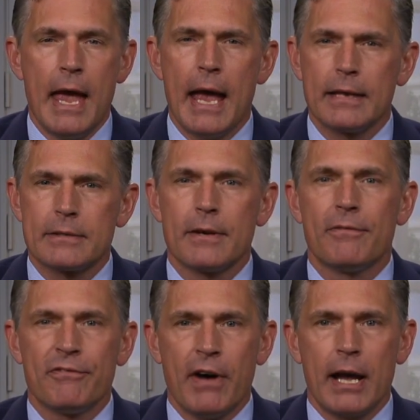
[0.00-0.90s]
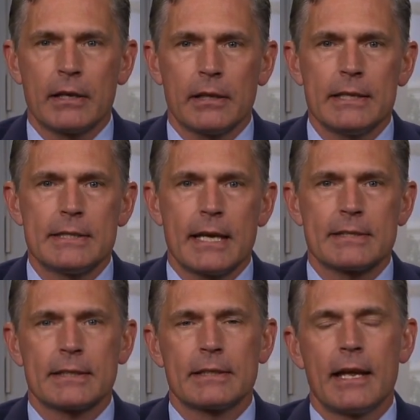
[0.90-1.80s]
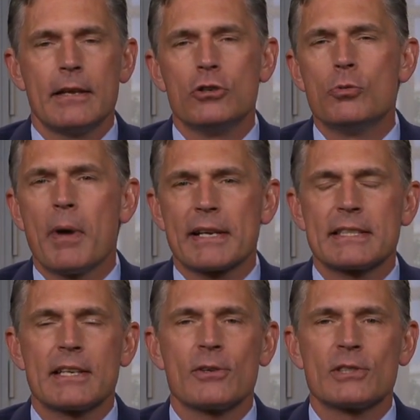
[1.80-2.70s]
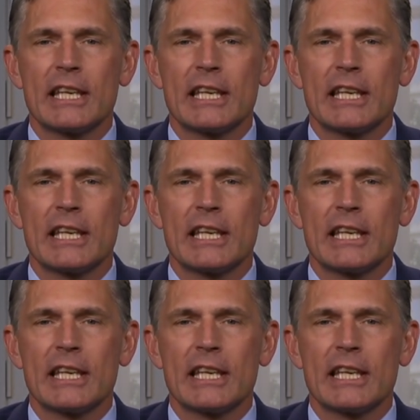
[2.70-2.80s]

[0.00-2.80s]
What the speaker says: and to finally designate New Mexico's